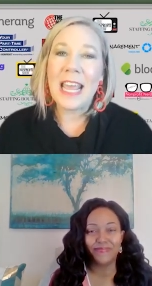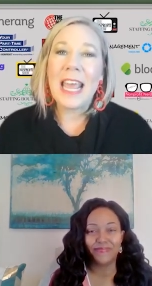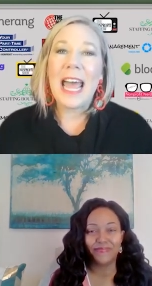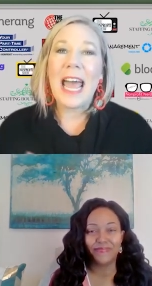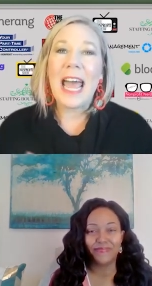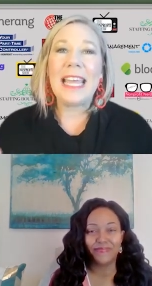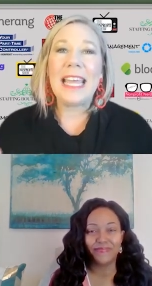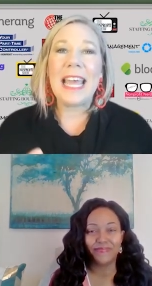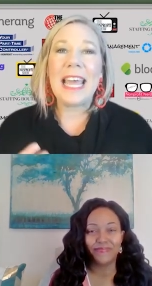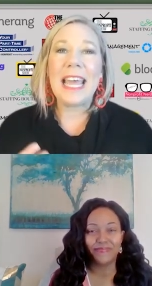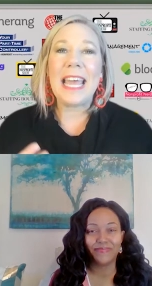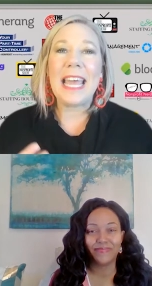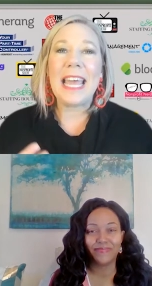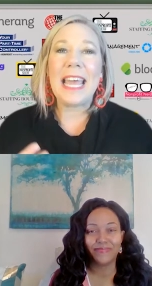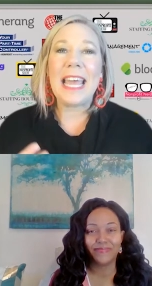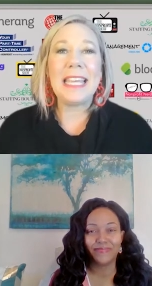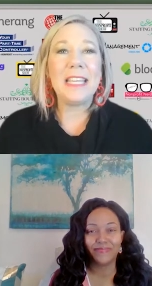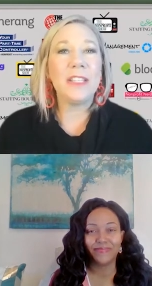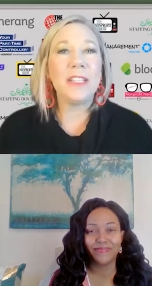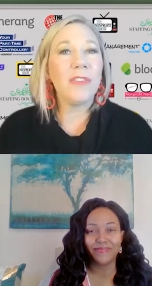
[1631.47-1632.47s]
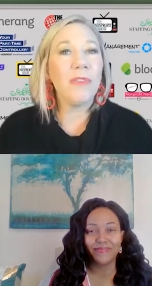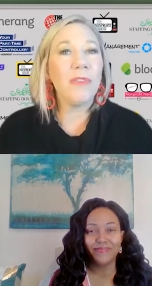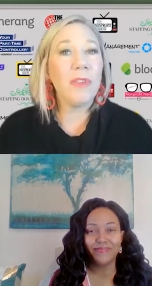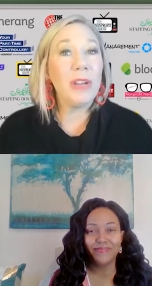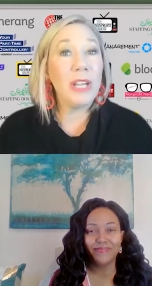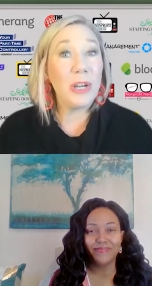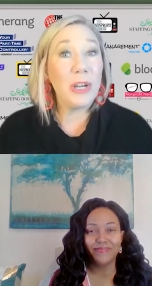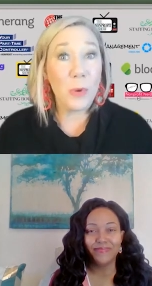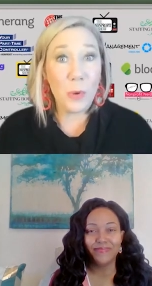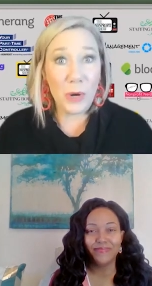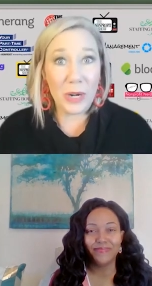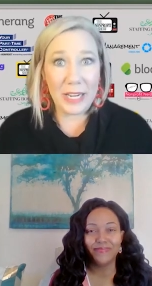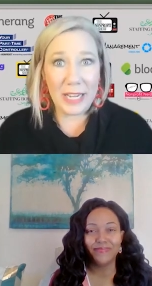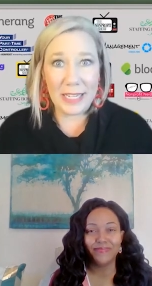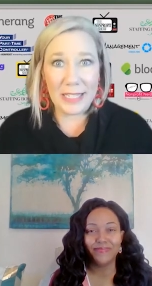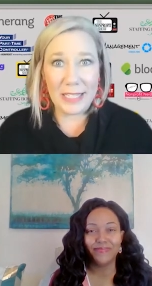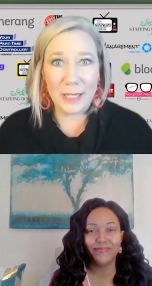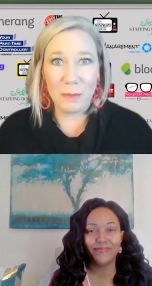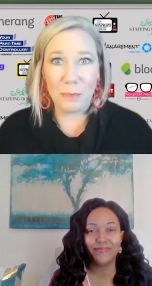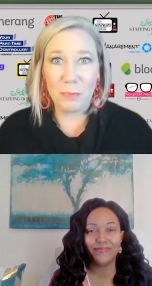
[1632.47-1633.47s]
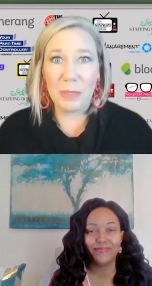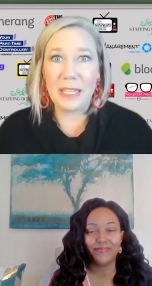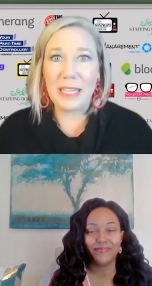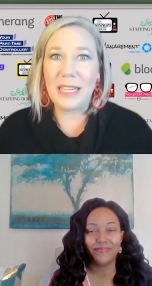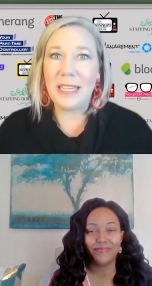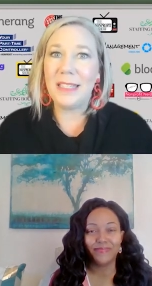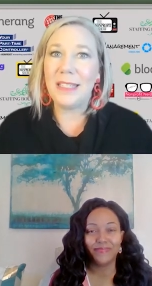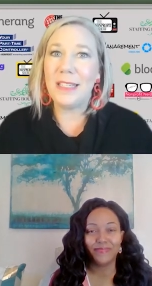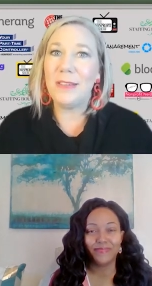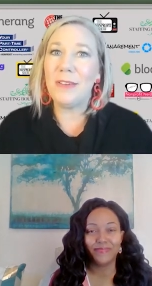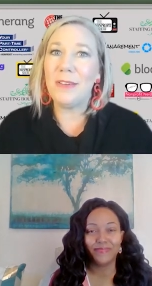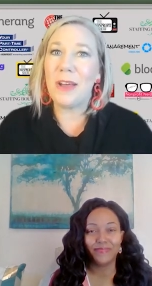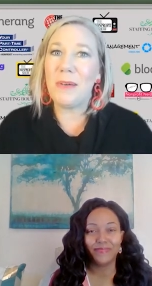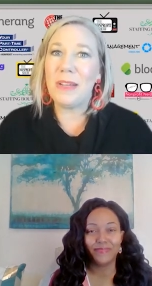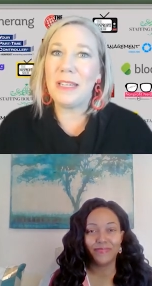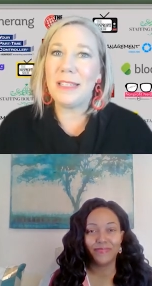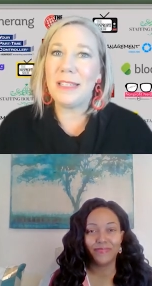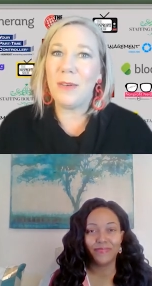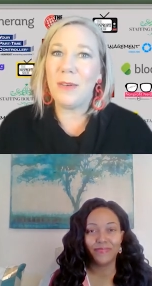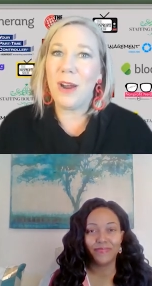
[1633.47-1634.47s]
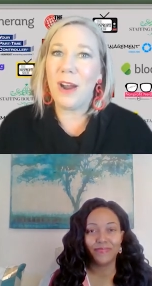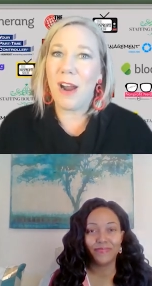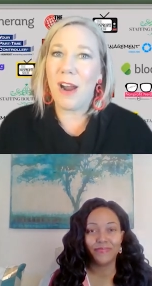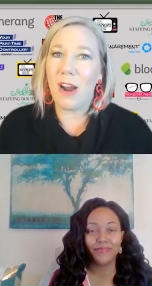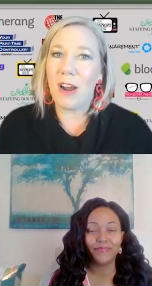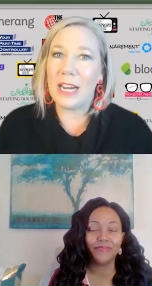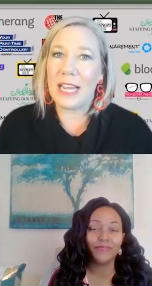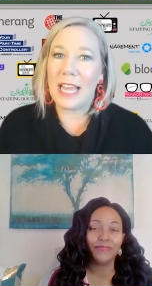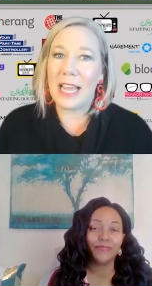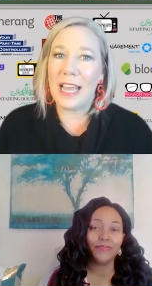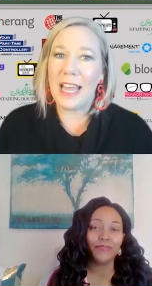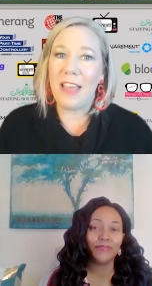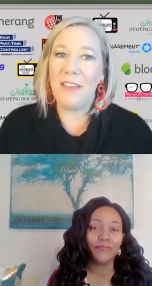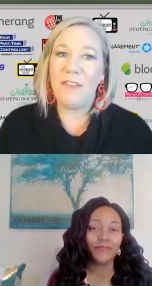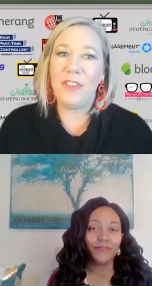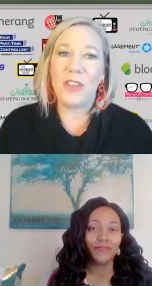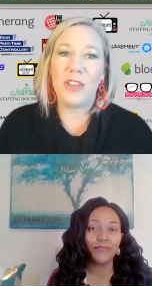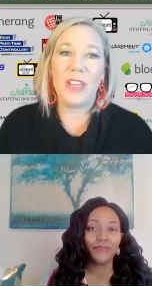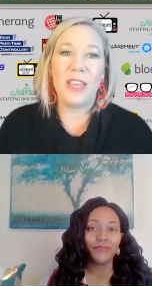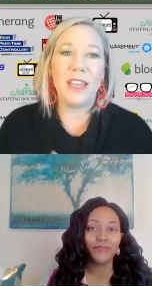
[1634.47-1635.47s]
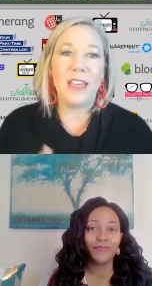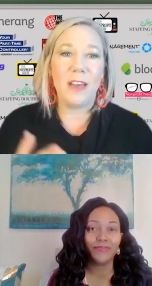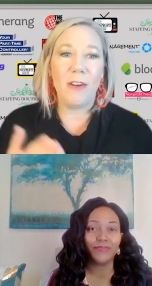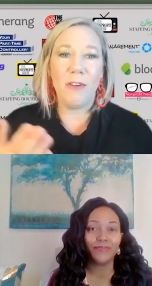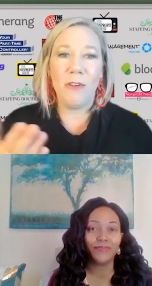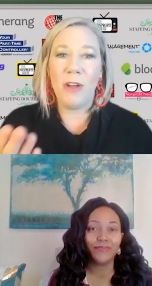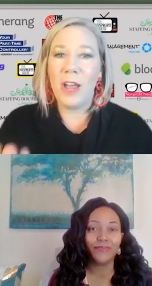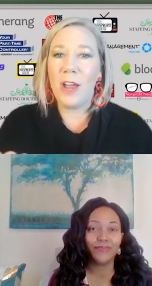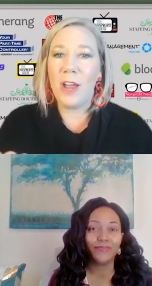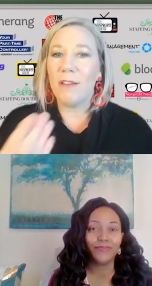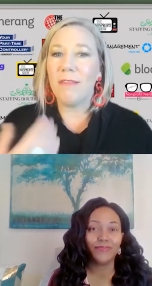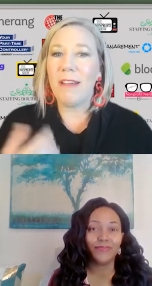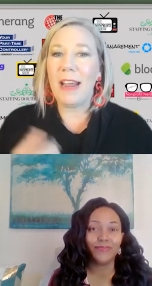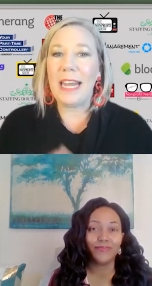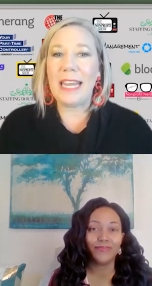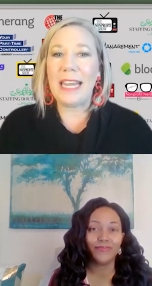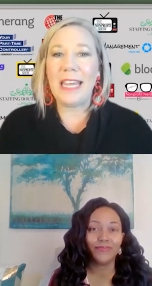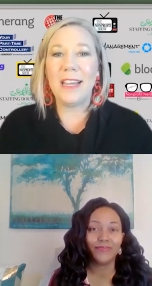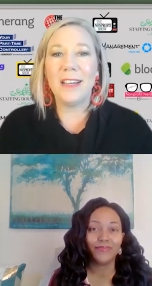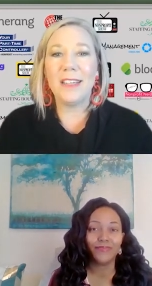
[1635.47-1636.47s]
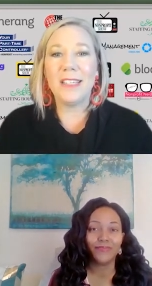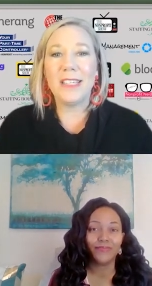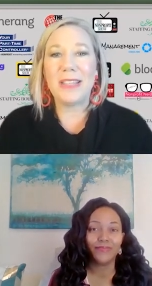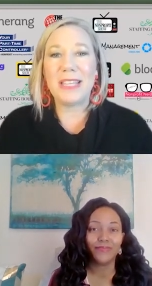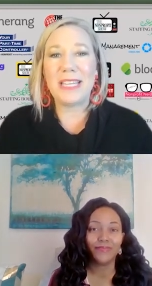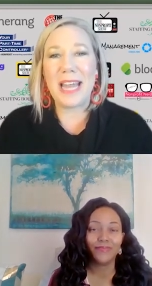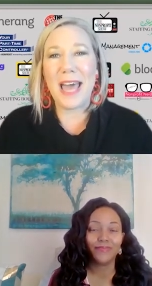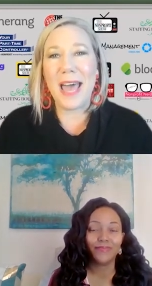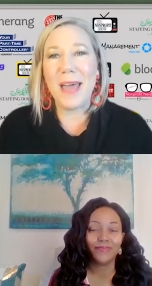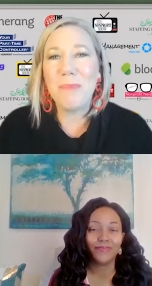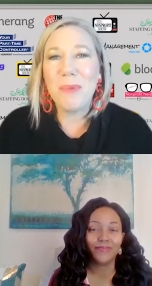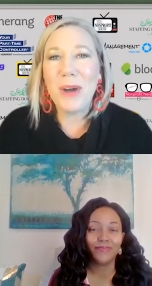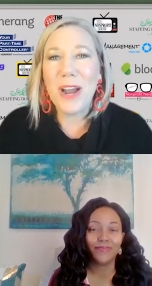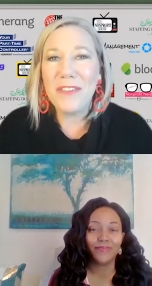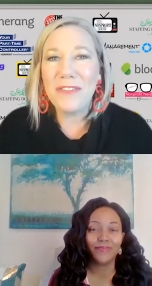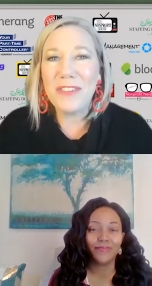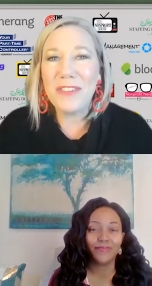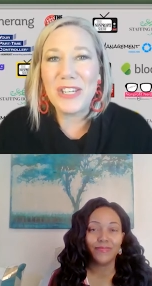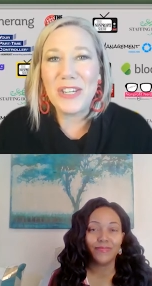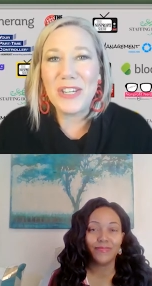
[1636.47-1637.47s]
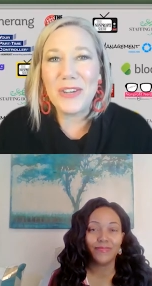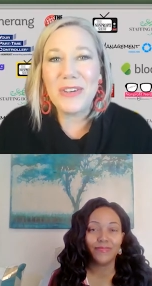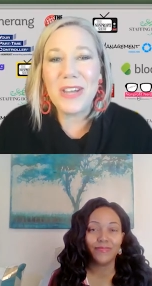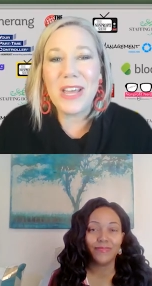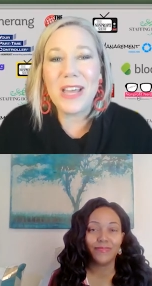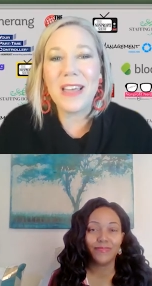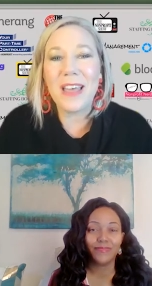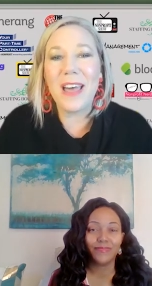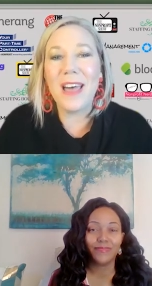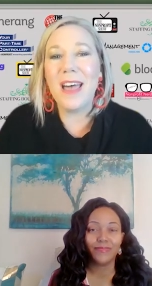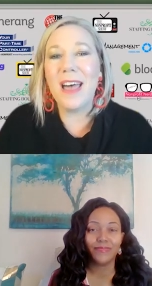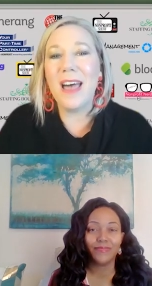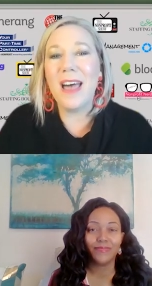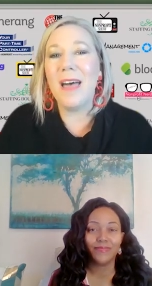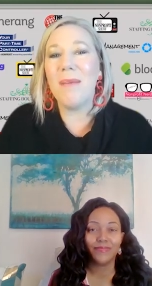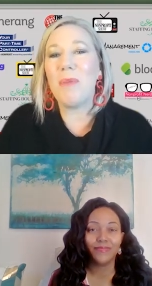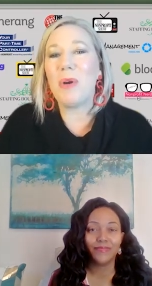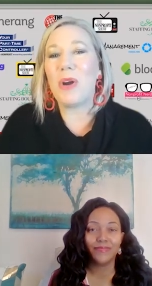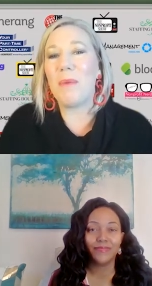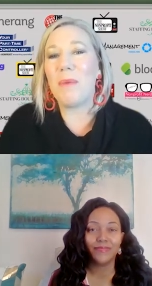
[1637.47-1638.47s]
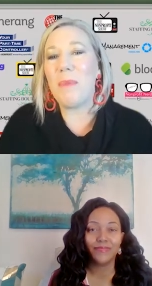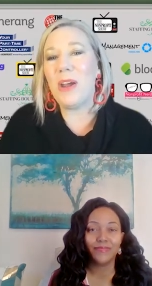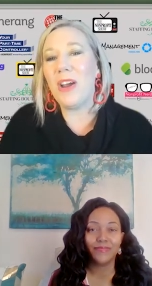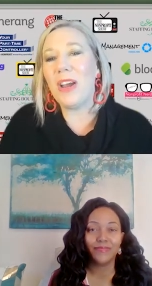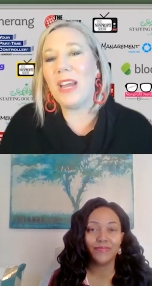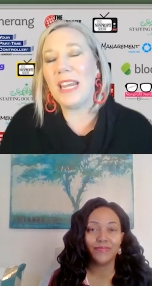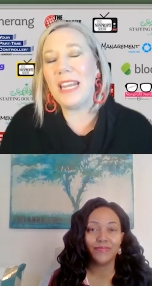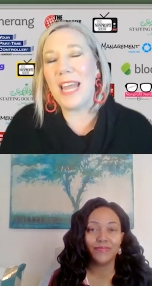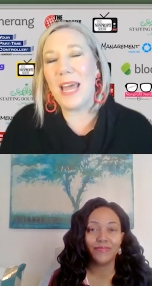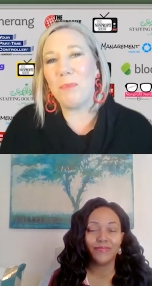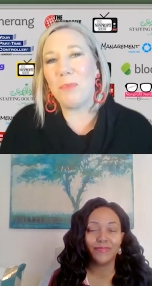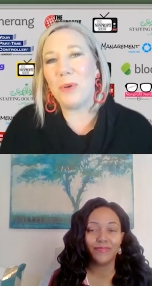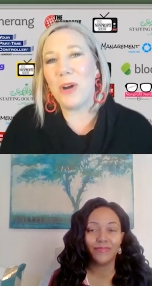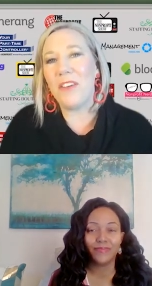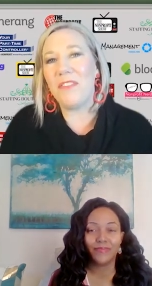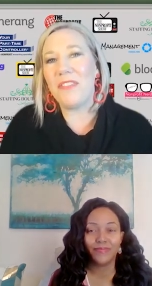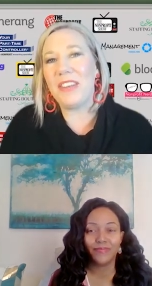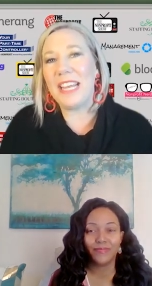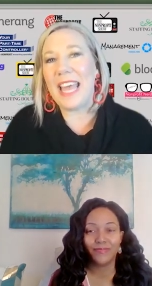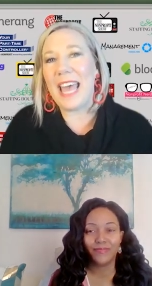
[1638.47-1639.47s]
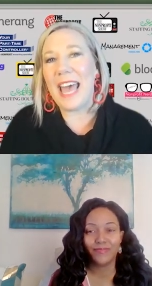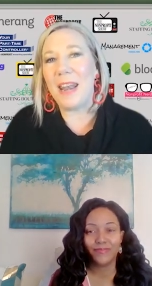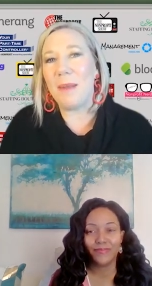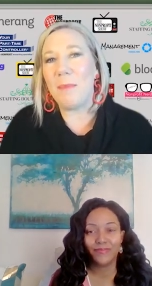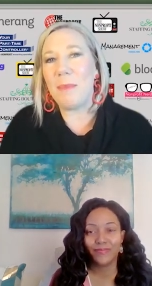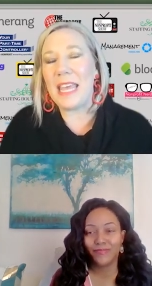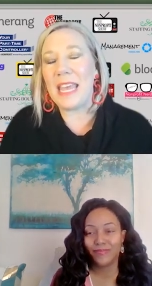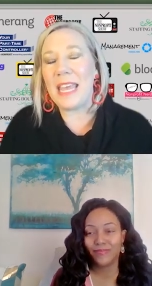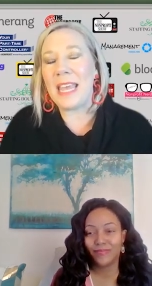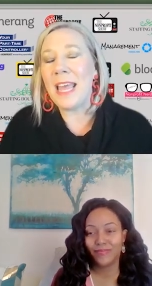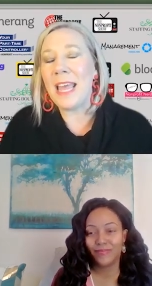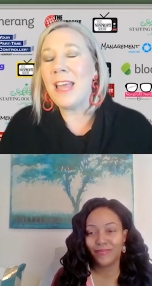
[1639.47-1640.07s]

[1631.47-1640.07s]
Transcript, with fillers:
Speaker 1: Again, these are recorded. So please do go into our archive. You can go right here to thenonprofitshow.com or American Nonprofit Academy.